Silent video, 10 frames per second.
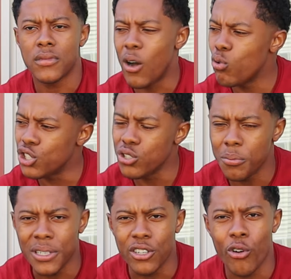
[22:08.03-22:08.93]
I want you
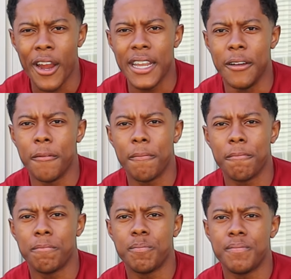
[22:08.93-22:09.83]
to be great.
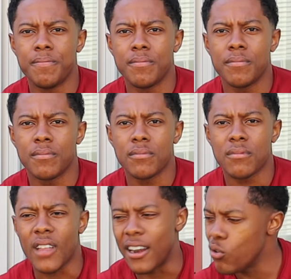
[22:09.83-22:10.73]

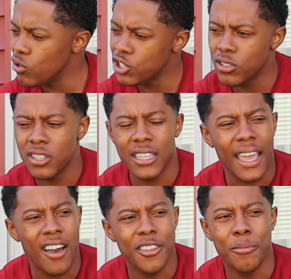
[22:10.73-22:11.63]
I don't want you to look
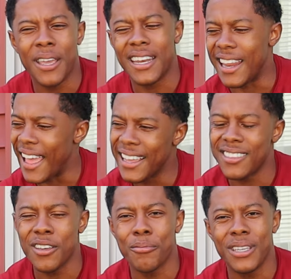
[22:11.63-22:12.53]
at other men and
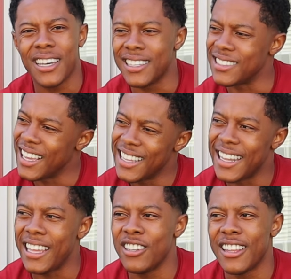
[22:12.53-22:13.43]
hate them because
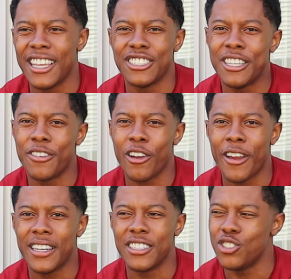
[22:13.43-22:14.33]
they they achieving
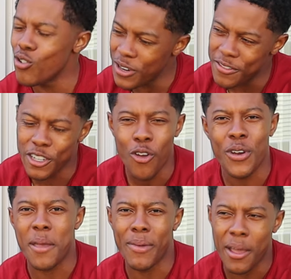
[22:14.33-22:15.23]
greatness. You don't even know
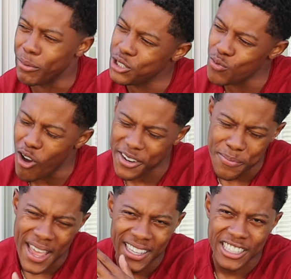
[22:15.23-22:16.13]
that man, but you
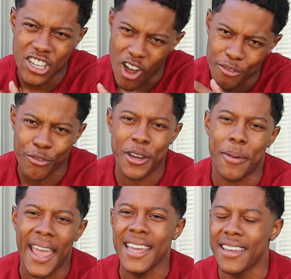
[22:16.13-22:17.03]
automatically off
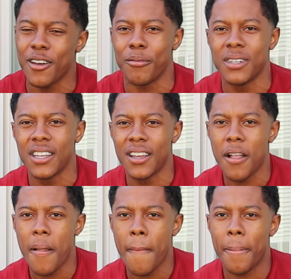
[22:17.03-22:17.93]
rip hate him
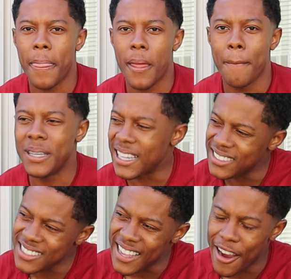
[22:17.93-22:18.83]

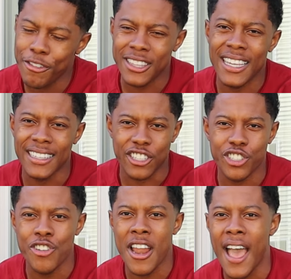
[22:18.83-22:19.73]
because he's everything
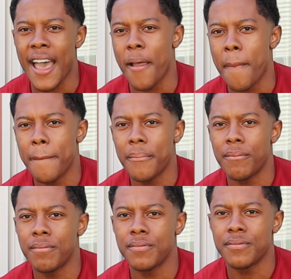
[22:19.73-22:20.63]
that you're not.
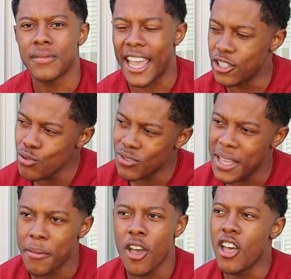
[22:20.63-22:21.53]
And you
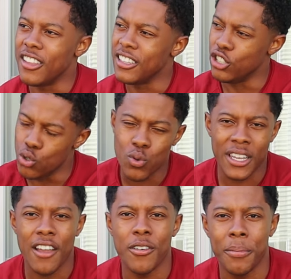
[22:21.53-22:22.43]
think you will
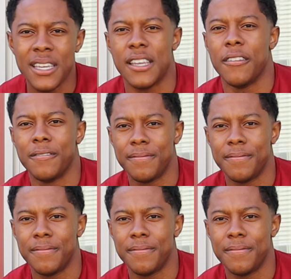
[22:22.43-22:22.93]
never be.